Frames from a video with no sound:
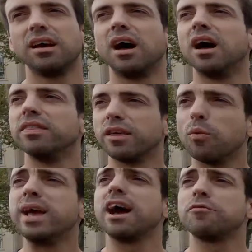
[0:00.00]
that
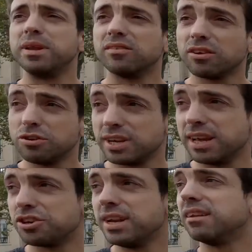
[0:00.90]
we have been socially
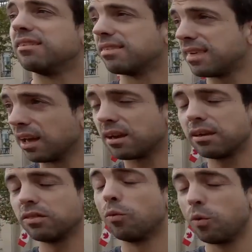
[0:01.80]
engineered to think
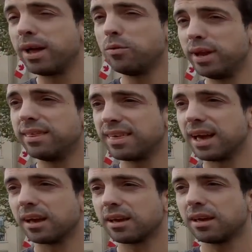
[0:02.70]
the way we think